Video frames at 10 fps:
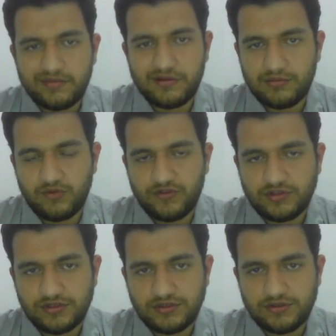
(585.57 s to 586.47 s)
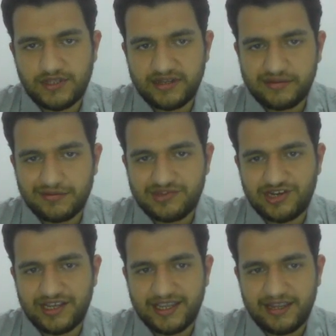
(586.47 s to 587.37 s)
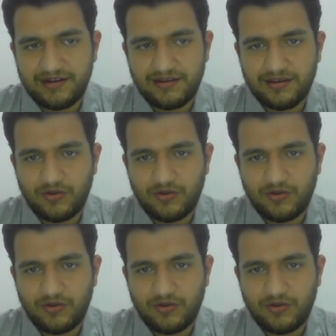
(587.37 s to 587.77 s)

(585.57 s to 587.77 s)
So move on to the next question again.